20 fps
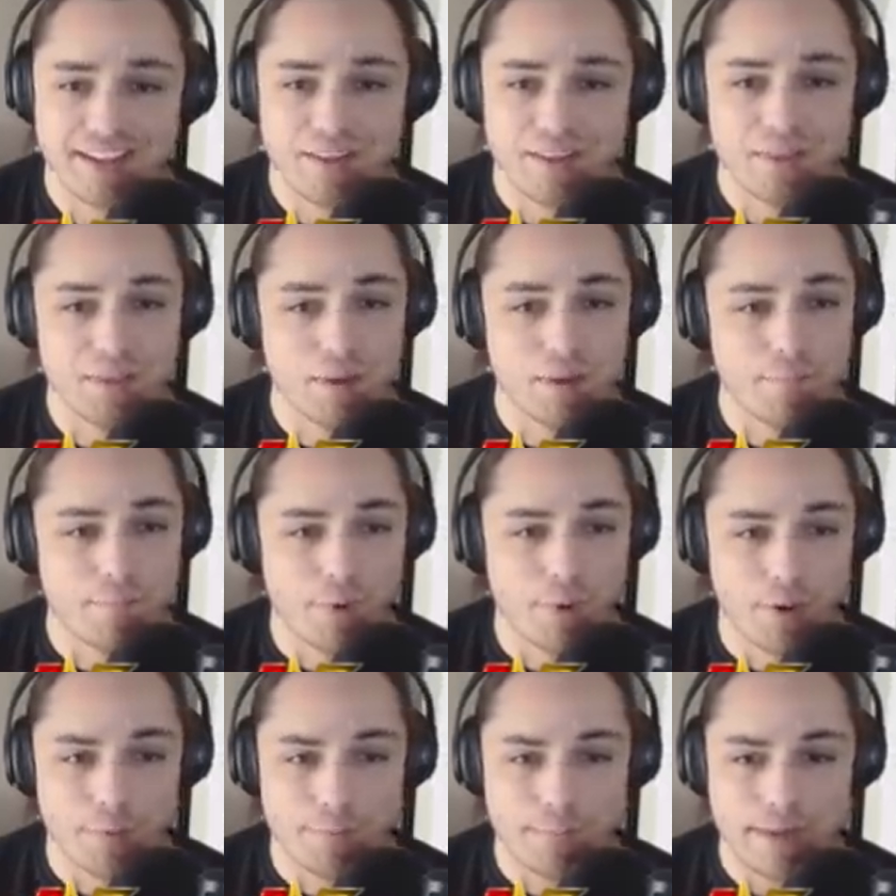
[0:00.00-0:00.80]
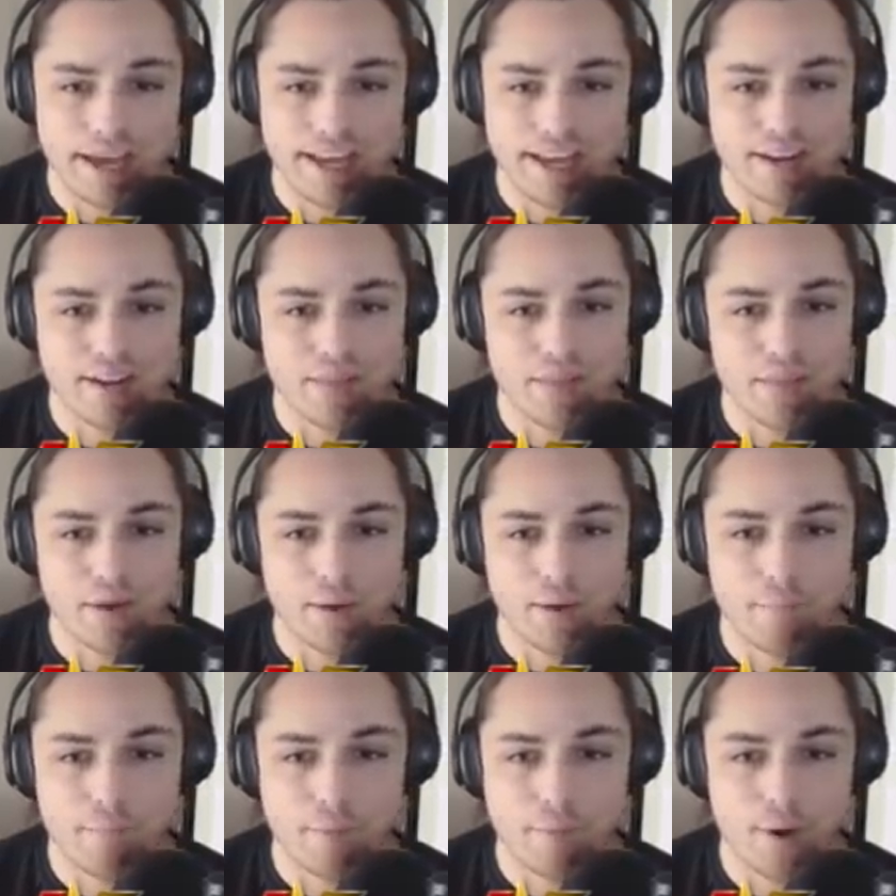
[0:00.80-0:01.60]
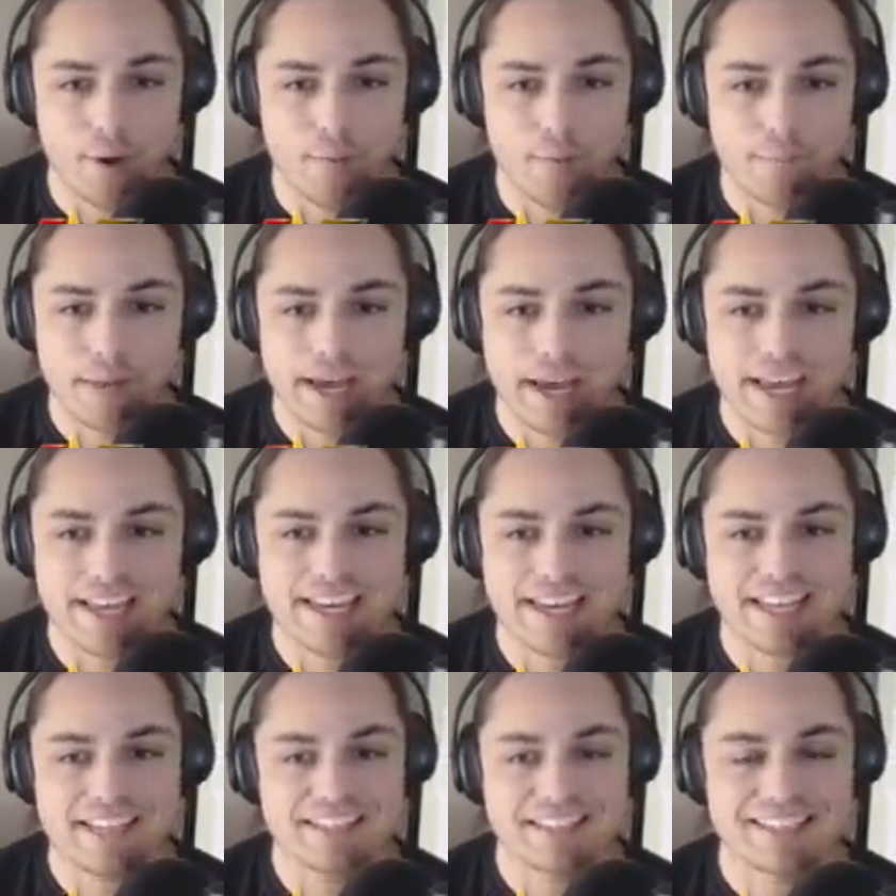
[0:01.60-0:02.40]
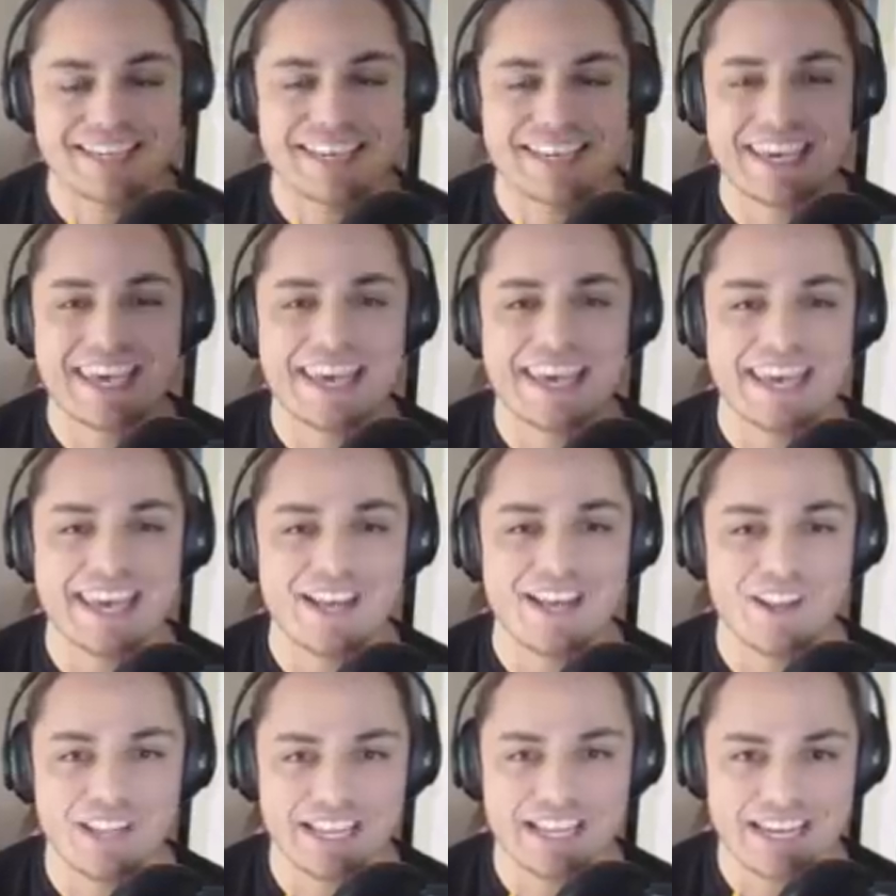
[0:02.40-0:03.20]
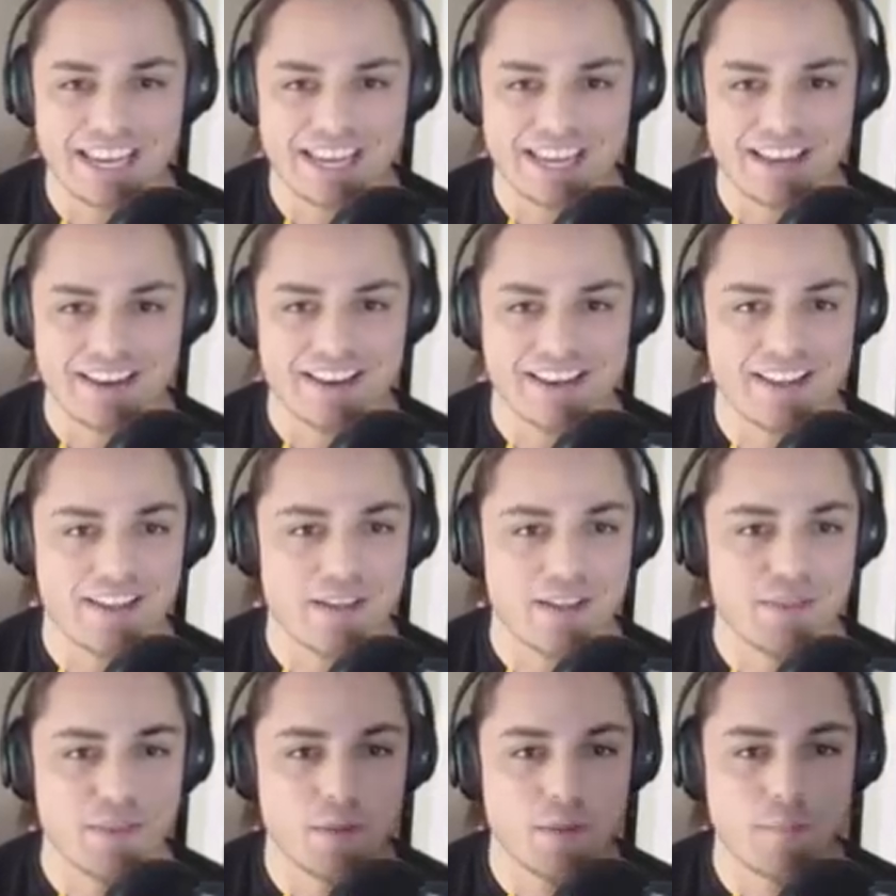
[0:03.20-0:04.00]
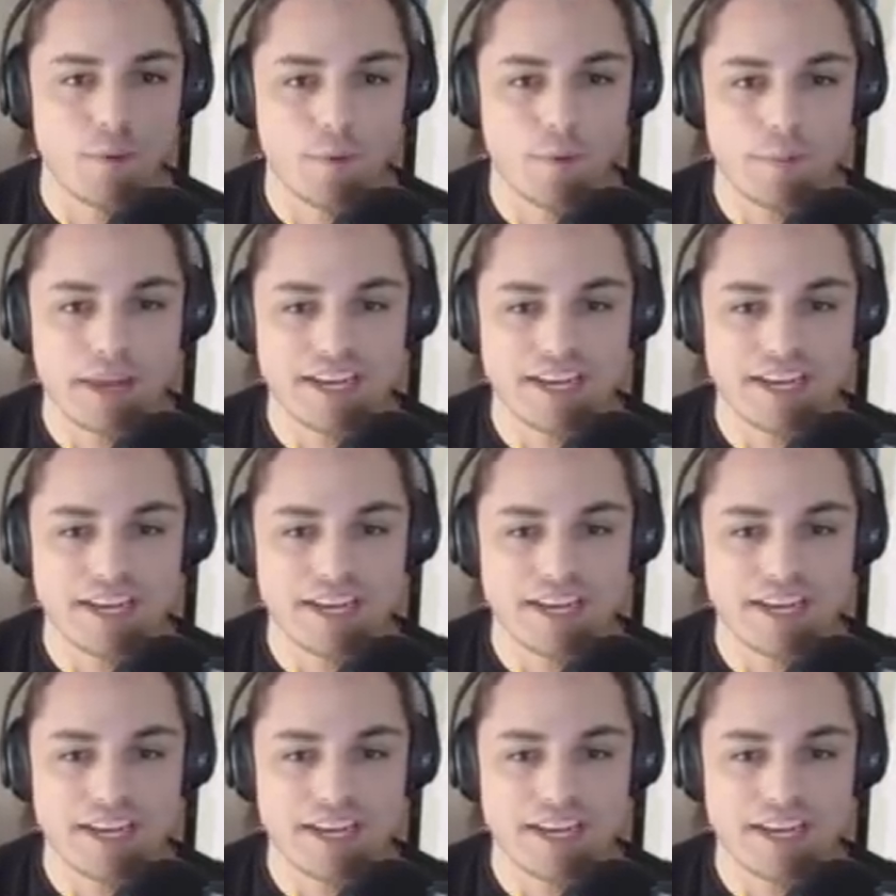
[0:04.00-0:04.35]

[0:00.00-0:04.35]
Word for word: the bullpen, the bullpen is killing it. The bullpen